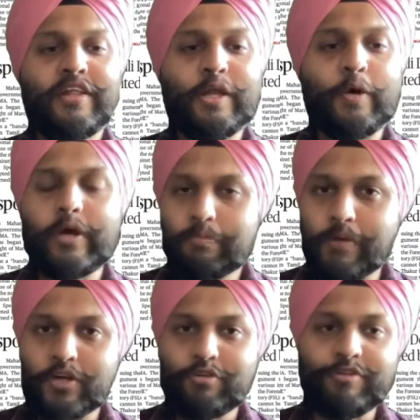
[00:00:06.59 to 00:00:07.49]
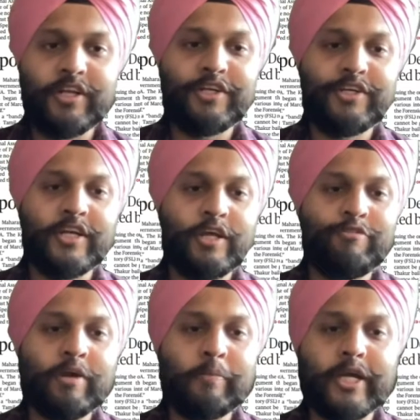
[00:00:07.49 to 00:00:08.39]
Now, as part of our initiative,
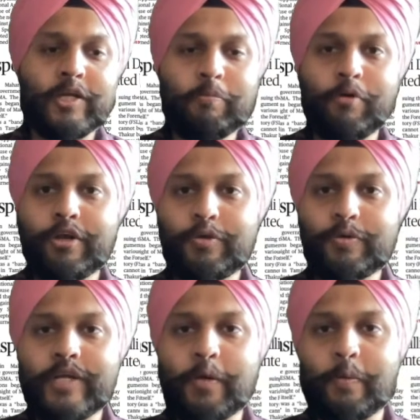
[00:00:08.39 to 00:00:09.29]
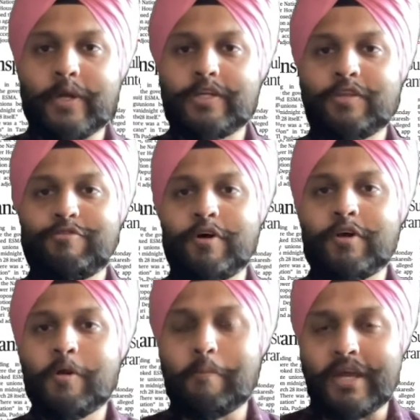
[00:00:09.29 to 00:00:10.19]
I make it a point to share questions
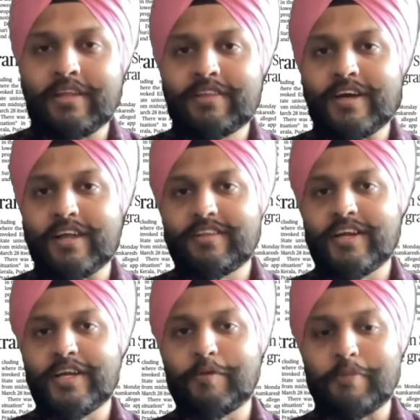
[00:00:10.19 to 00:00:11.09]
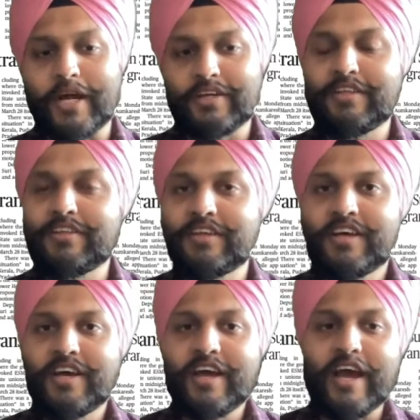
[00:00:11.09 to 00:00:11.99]
for mains answer writing practice,
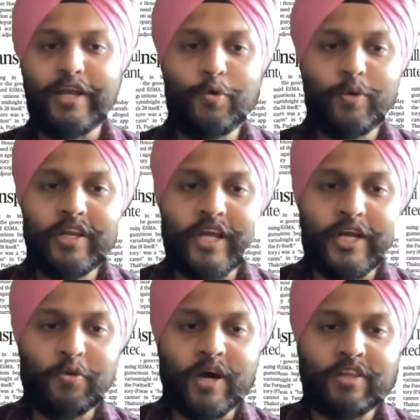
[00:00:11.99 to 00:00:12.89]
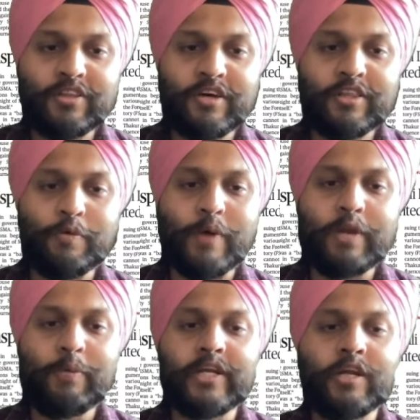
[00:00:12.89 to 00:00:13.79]
and you can get your answers
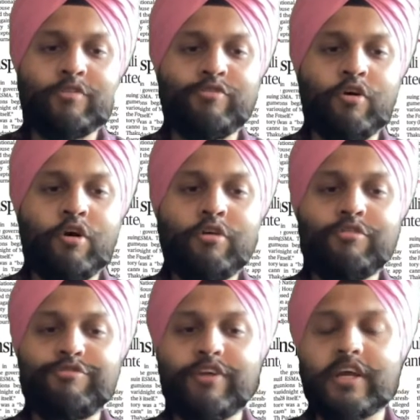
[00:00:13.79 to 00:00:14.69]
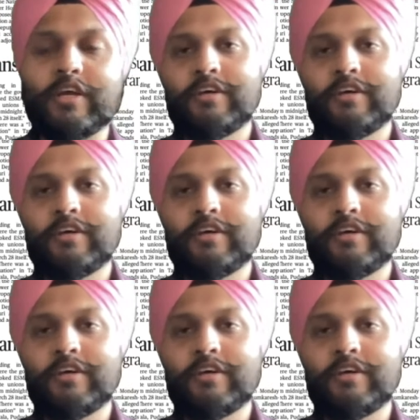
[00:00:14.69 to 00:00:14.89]
evaluated for free.